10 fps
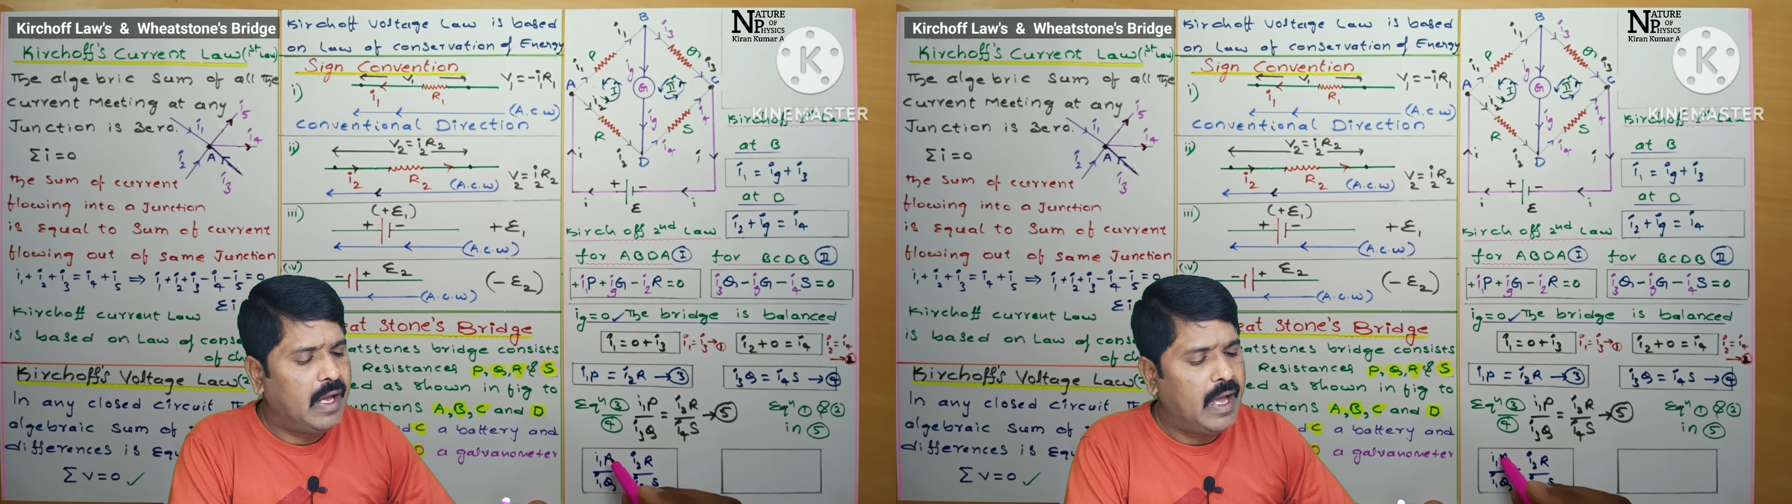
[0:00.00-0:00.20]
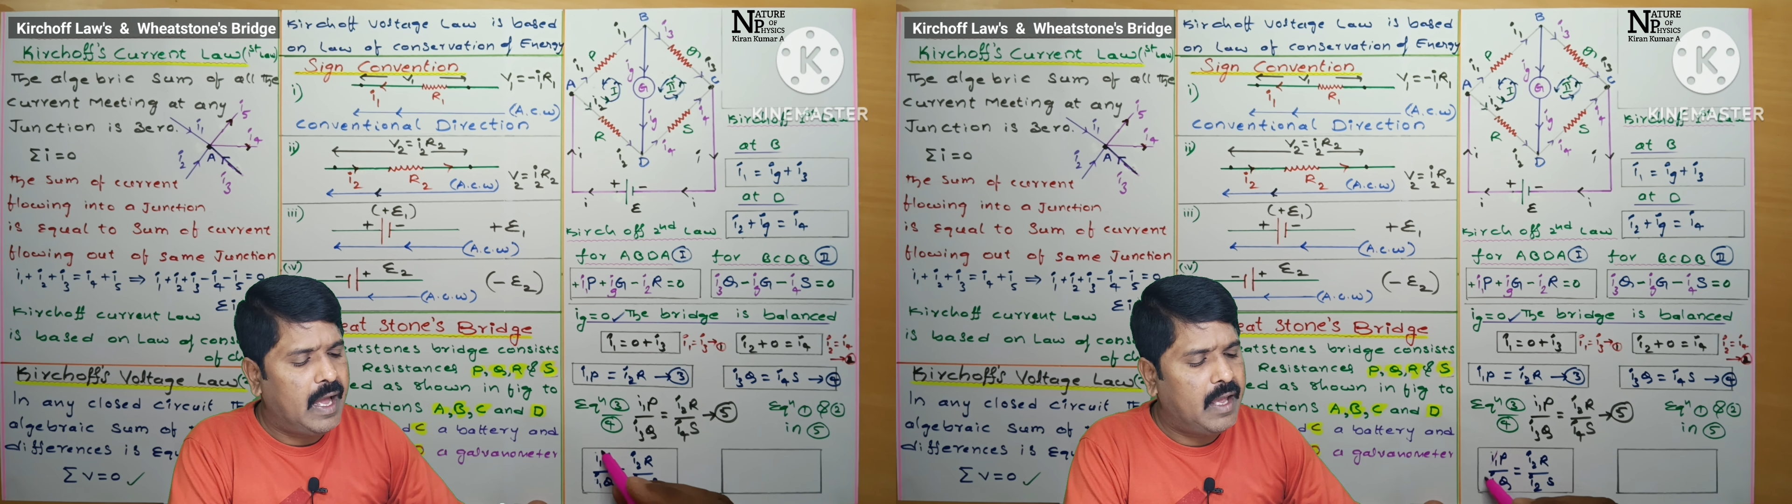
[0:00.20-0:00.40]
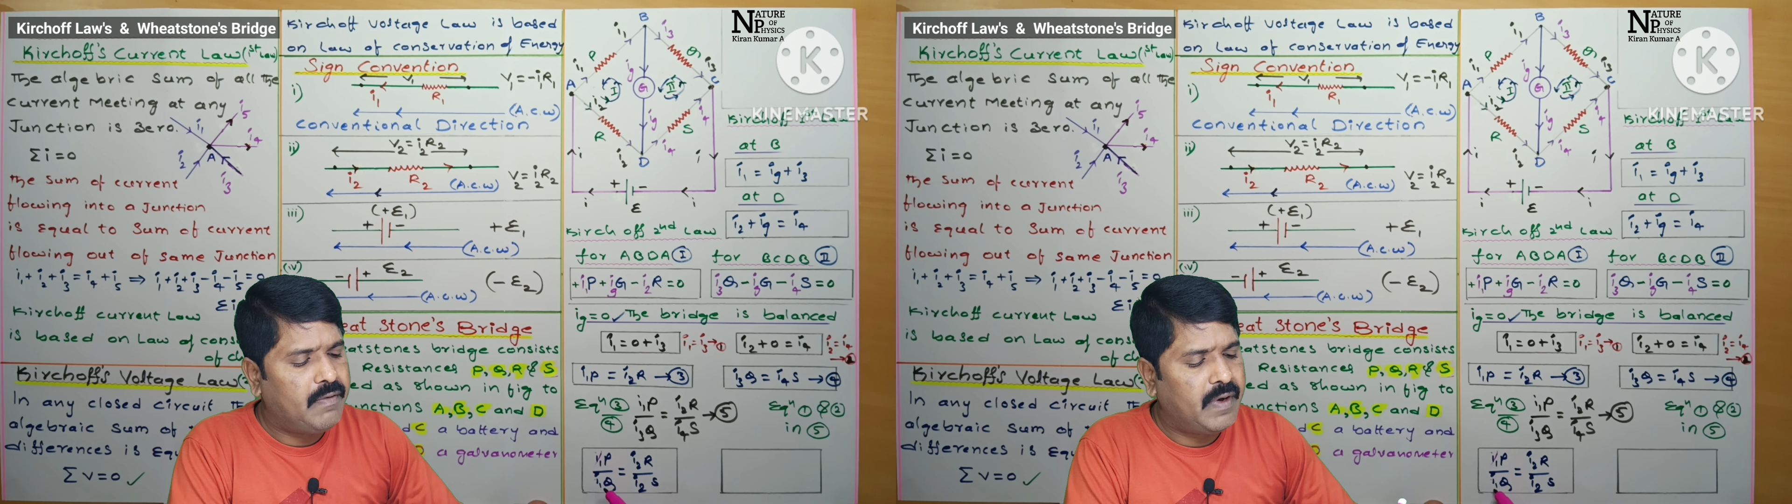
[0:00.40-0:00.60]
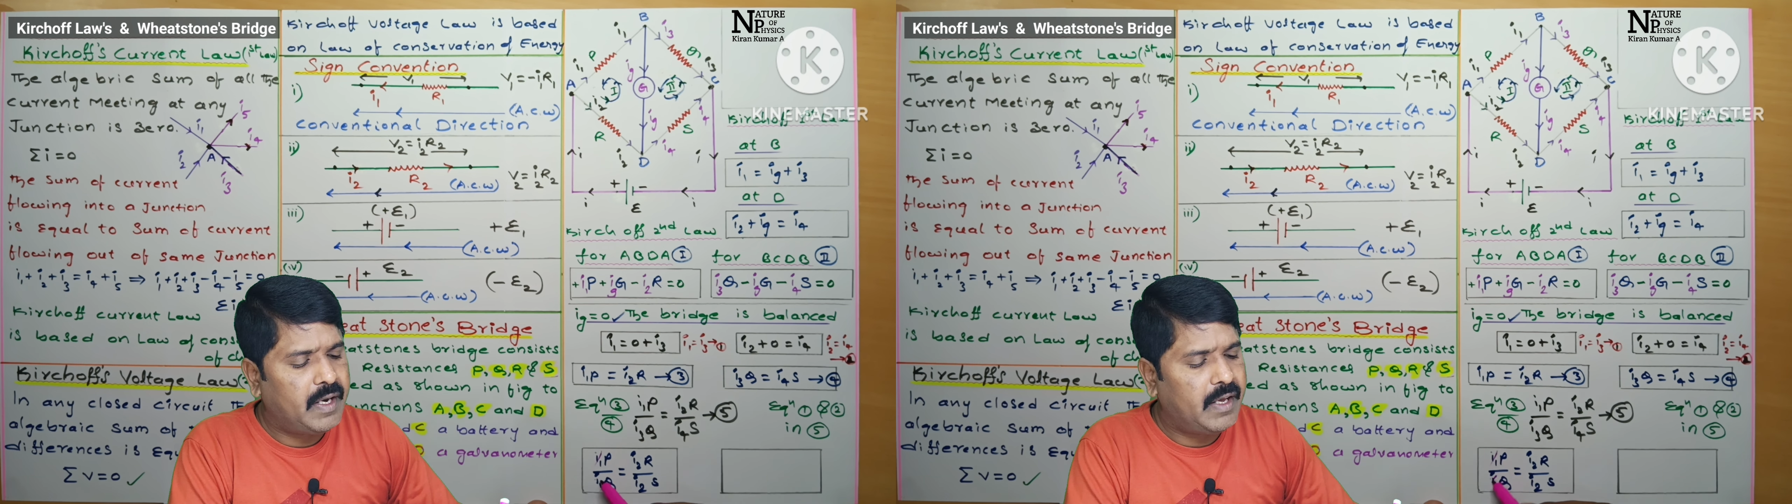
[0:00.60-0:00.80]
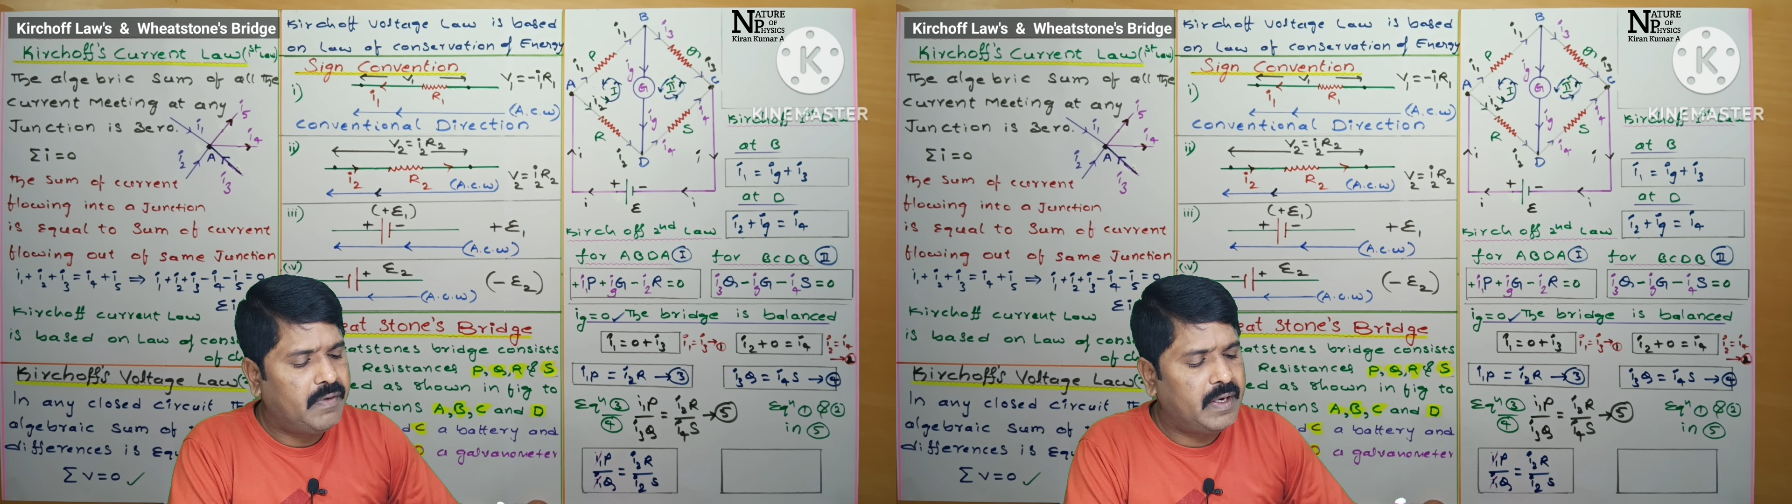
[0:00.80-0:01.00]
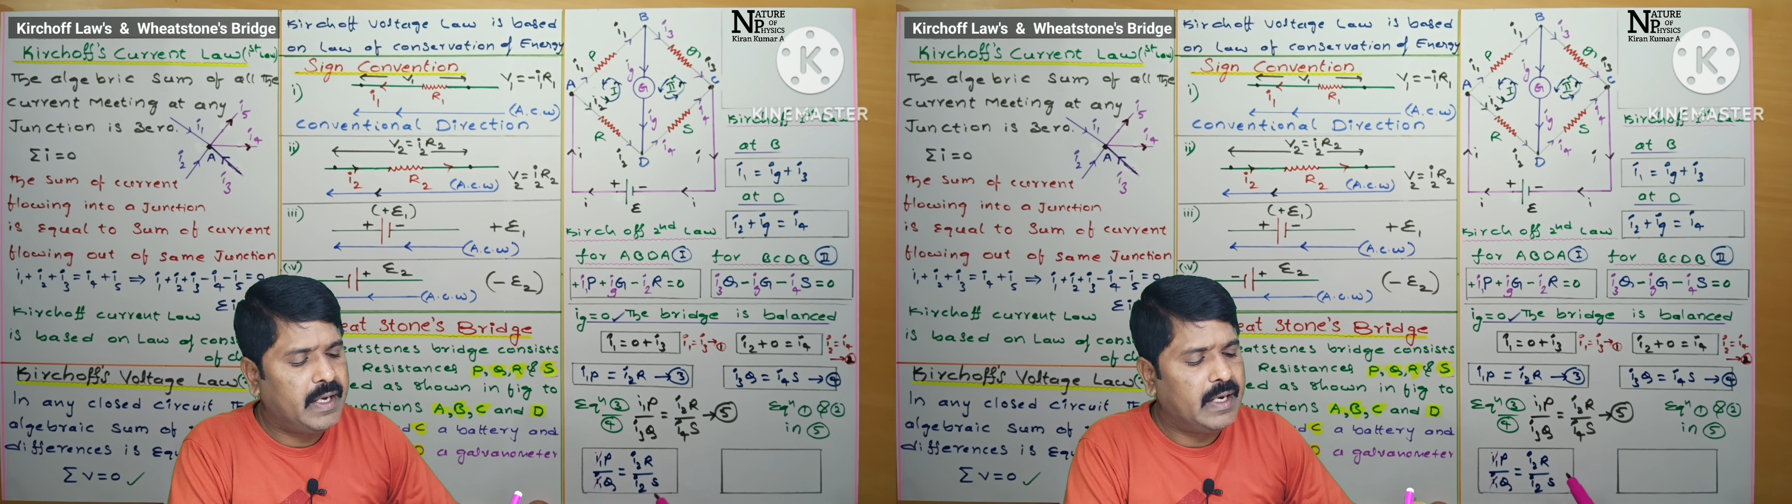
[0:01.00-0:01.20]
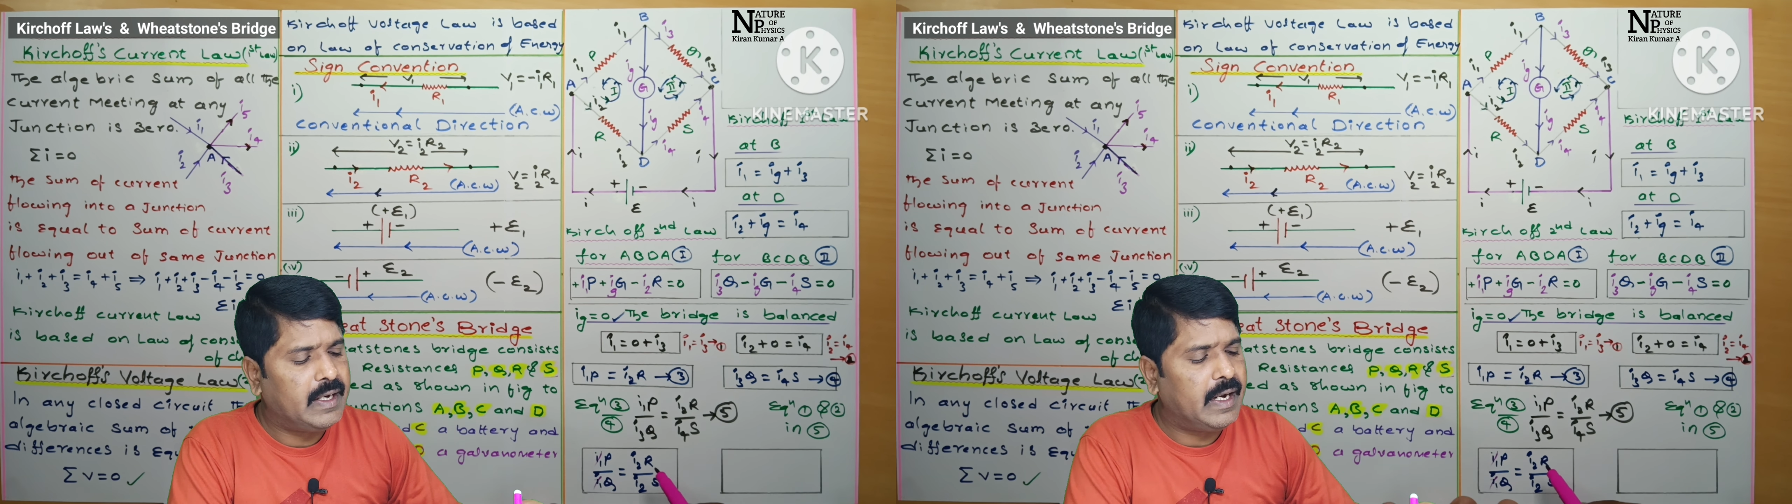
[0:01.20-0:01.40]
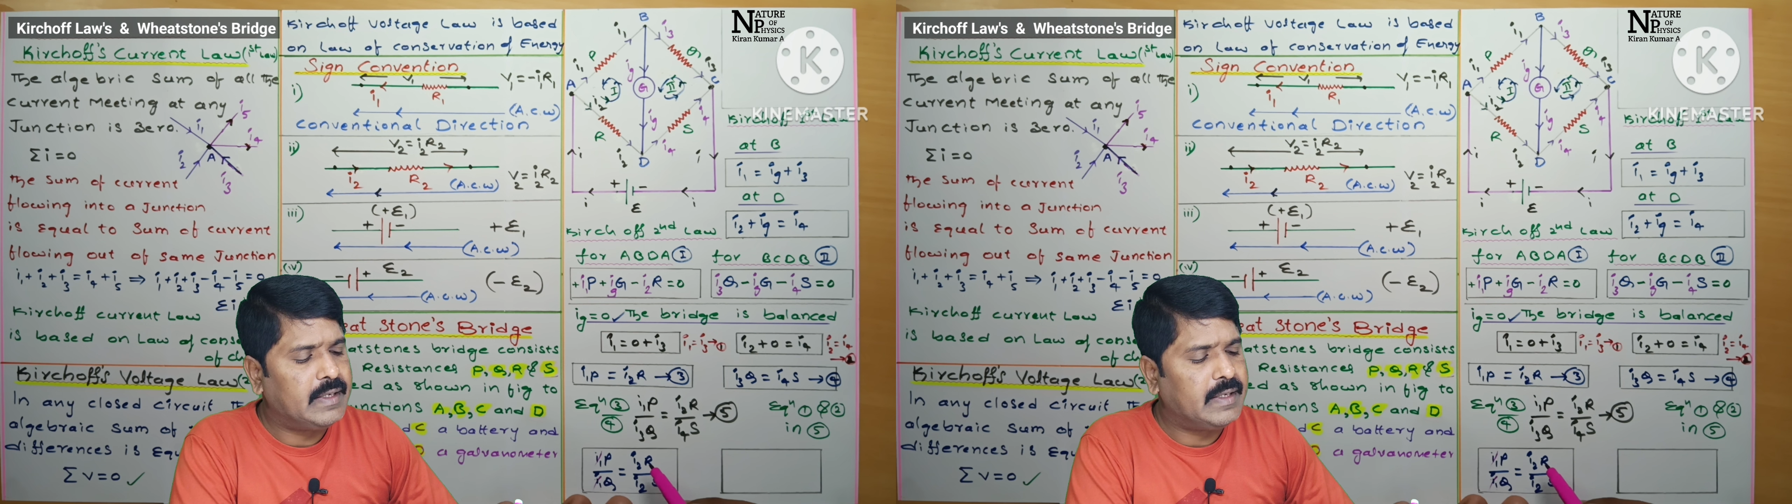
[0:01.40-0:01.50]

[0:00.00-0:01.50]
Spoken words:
I1 get